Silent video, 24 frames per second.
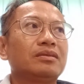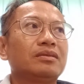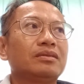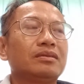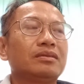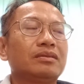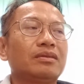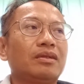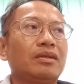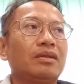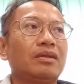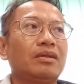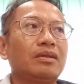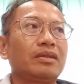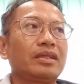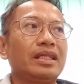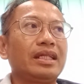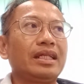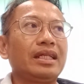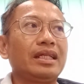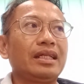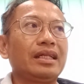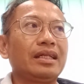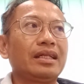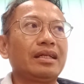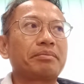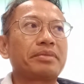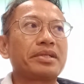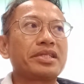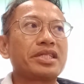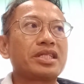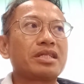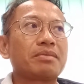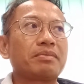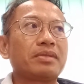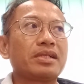or the
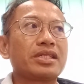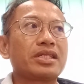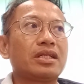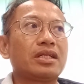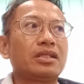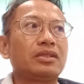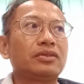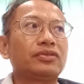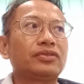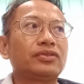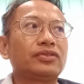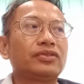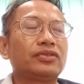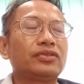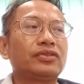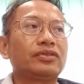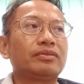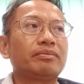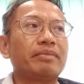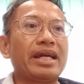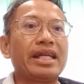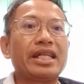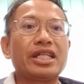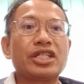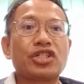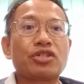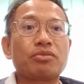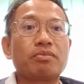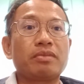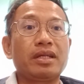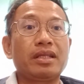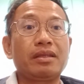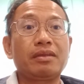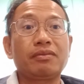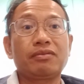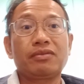principles of
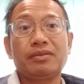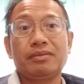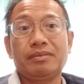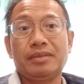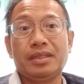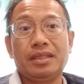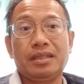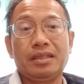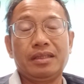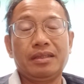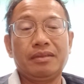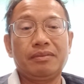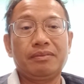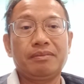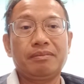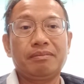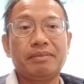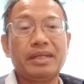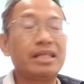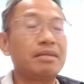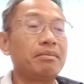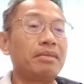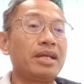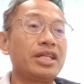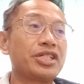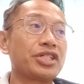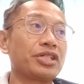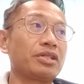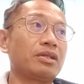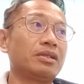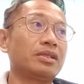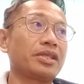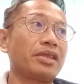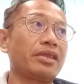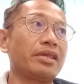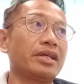management by the Malaysian
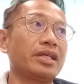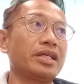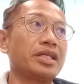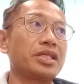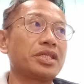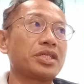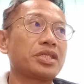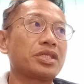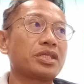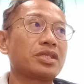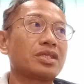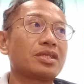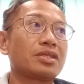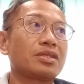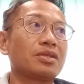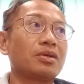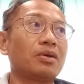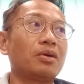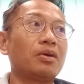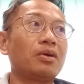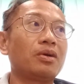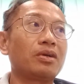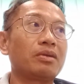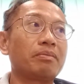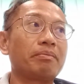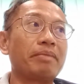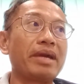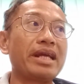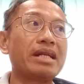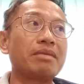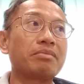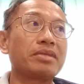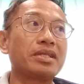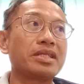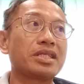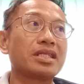authors, or
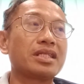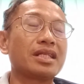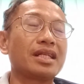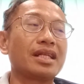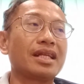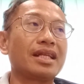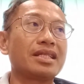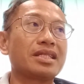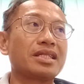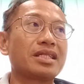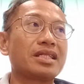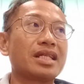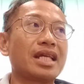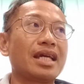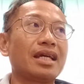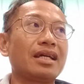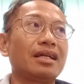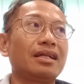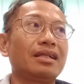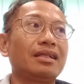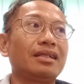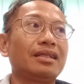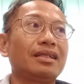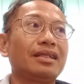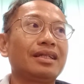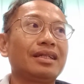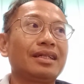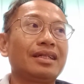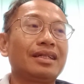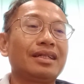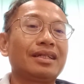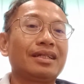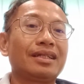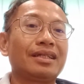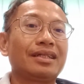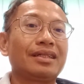Bateman and Snell,
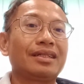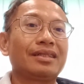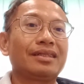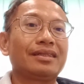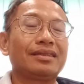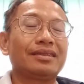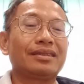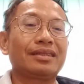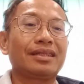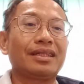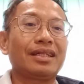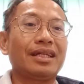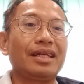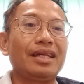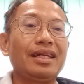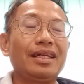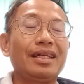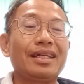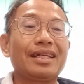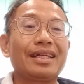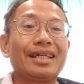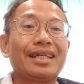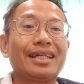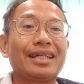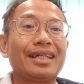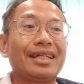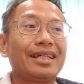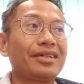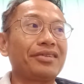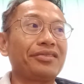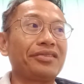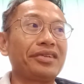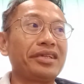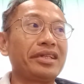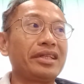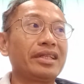okay,
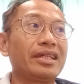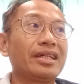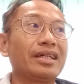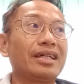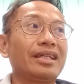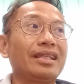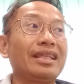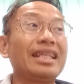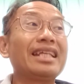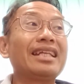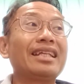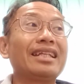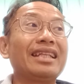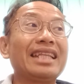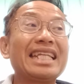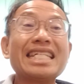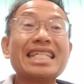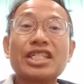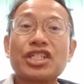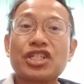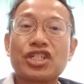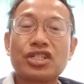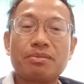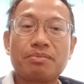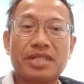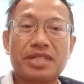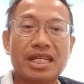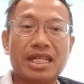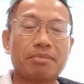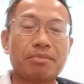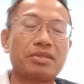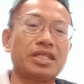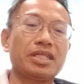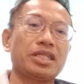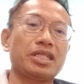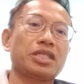read the leadership
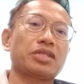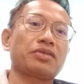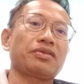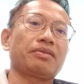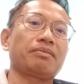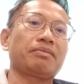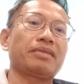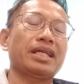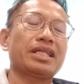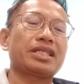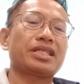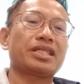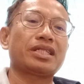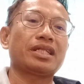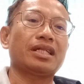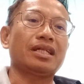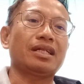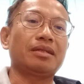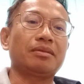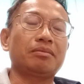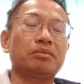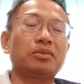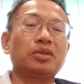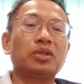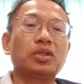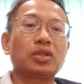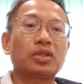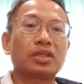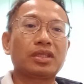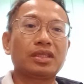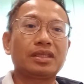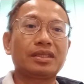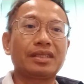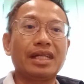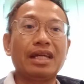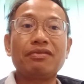chapters from that book
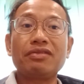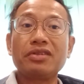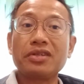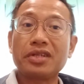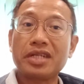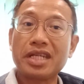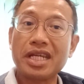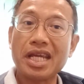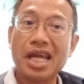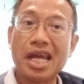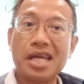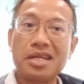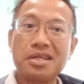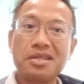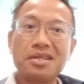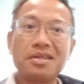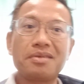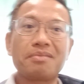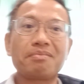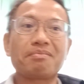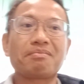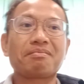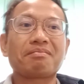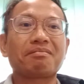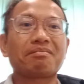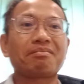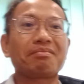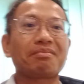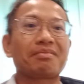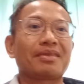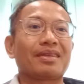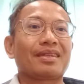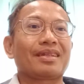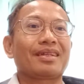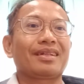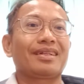if you can,
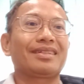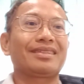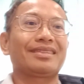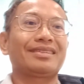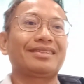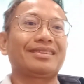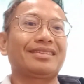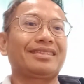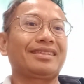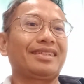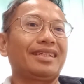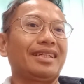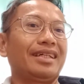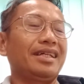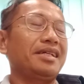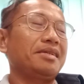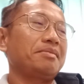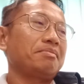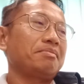okay,